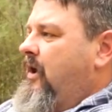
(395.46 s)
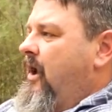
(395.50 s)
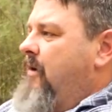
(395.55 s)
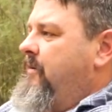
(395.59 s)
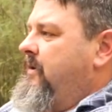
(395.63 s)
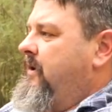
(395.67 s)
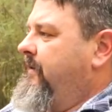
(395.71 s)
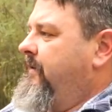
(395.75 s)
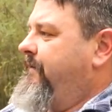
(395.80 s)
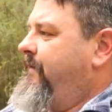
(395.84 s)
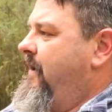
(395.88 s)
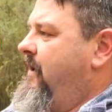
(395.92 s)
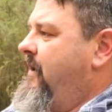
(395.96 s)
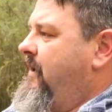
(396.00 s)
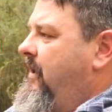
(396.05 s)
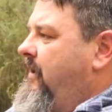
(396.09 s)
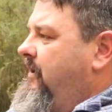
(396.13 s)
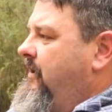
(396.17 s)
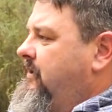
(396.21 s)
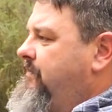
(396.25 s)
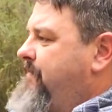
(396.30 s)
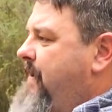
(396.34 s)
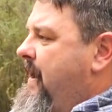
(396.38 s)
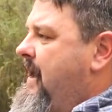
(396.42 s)
Go into the
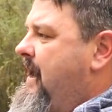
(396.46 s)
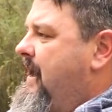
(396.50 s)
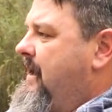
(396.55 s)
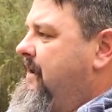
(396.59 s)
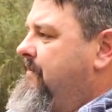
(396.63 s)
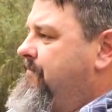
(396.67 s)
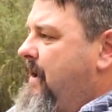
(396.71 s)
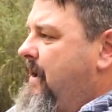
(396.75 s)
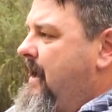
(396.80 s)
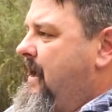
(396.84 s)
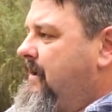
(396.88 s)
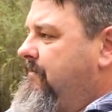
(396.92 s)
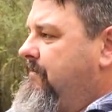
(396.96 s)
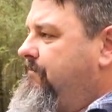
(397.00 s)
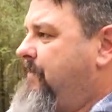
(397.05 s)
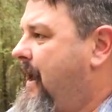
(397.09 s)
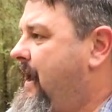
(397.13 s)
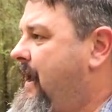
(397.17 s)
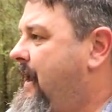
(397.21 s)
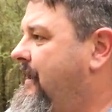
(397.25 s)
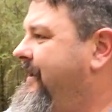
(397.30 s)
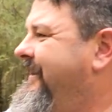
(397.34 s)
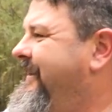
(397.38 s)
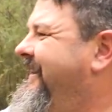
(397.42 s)
photos. Bang, bang,
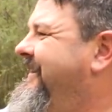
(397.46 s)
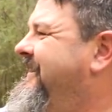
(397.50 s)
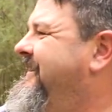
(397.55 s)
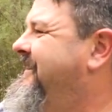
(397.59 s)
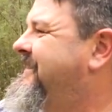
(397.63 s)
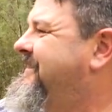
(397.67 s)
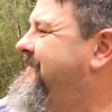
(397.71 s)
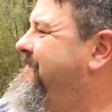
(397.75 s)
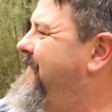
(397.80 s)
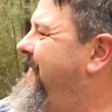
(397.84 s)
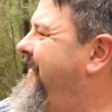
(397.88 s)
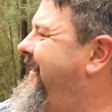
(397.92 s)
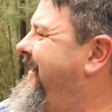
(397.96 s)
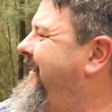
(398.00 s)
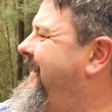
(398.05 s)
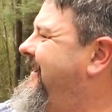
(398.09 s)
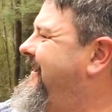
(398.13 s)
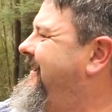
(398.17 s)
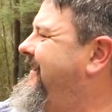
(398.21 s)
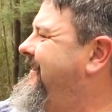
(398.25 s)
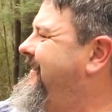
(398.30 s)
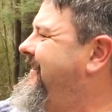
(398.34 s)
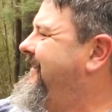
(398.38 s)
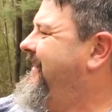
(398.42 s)
bang.
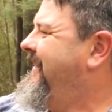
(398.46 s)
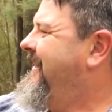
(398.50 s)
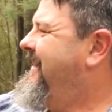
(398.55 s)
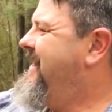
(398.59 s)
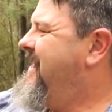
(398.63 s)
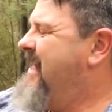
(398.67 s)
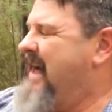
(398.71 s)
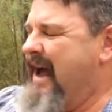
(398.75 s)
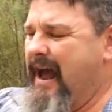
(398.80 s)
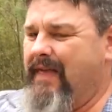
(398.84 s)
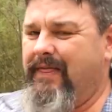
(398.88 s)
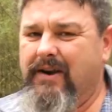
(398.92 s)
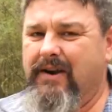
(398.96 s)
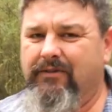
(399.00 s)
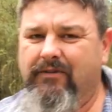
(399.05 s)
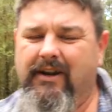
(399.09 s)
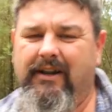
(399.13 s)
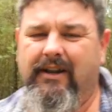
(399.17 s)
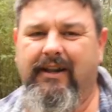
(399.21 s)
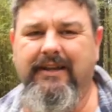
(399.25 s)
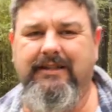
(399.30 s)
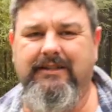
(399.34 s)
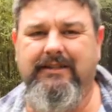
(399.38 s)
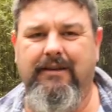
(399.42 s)
Smile. And then
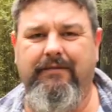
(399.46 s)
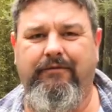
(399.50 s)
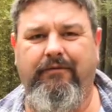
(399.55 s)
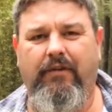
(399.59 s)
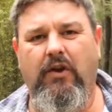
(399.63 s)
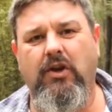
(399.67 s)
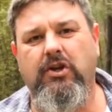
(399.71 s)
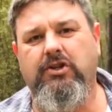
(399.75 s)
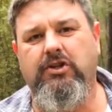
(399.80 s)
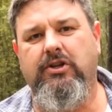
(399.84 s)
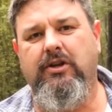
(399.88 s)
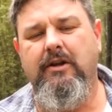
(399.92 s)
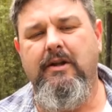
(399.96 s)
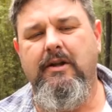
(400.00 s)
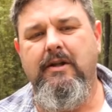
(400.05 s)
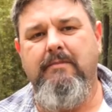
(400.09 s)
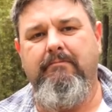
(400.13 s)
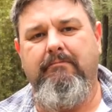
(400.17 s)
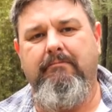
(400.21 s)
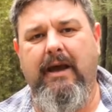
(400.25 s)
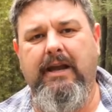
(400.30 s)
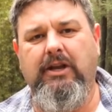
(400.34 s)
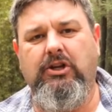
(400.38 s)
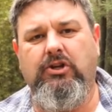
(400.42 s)
release the fish.
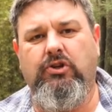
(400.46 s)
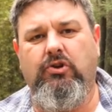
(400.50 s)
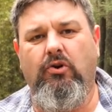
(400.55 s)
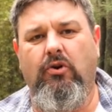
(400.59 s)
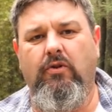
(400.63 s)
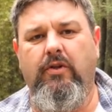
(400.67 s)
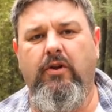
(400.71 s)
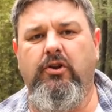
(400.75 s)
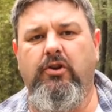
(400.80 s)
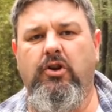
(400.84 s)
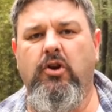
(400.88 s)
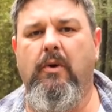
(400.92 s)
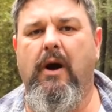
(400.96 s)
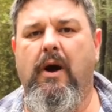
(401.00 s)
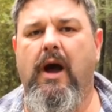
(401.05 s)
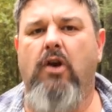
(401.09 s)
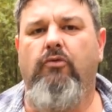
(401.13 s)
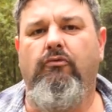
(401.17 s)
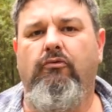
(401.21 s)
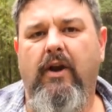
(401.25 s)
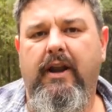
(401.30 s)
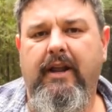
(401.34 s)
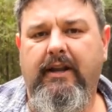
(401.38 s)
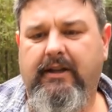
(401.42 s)
Make sure that you
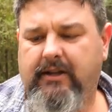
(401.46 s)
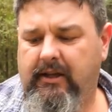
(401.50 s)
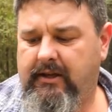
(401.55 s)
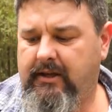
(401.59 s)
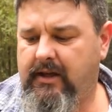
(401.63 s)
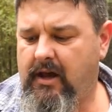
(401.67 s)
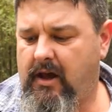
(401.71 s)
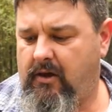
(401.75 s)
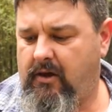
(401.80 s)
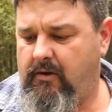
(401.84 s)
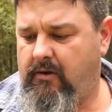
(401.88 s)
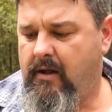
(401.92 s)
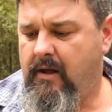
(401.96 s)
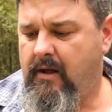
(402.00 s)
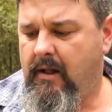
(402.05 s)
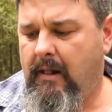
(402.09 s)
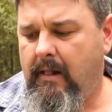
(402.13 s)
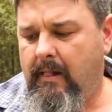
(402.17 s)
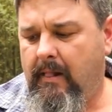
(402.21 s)
are ready to go.